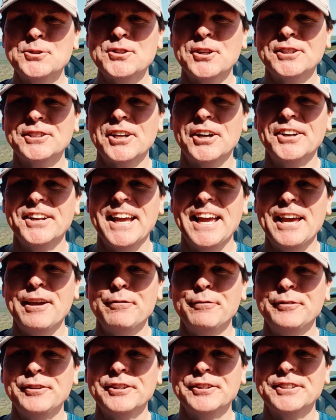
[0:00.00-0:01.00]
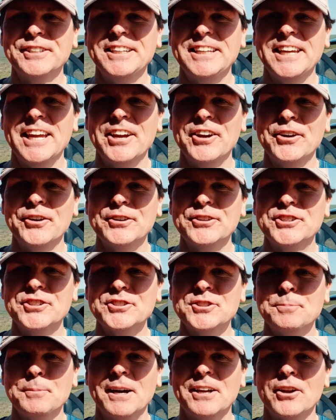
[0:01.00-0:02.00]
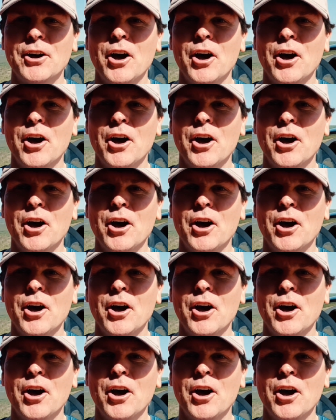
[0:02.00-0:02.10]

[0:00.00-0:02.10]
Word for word: Saldanha Airfield here, just about